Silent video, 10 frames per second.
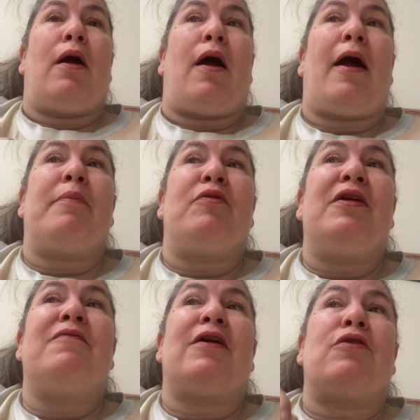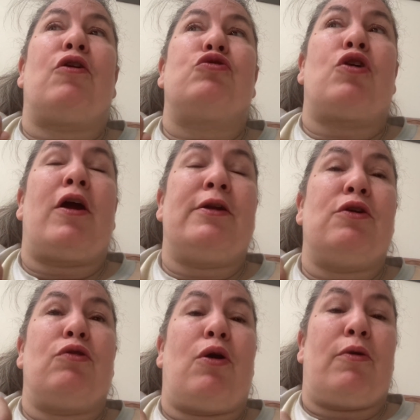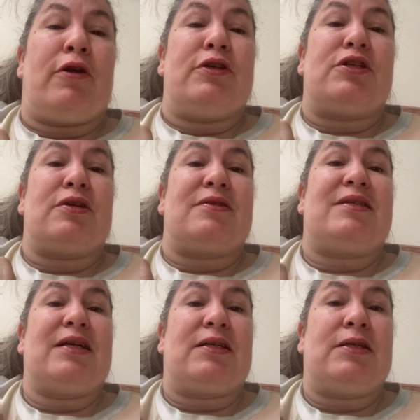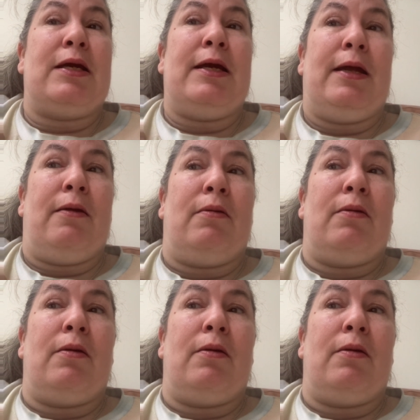I believe they are trying to lower it to 16.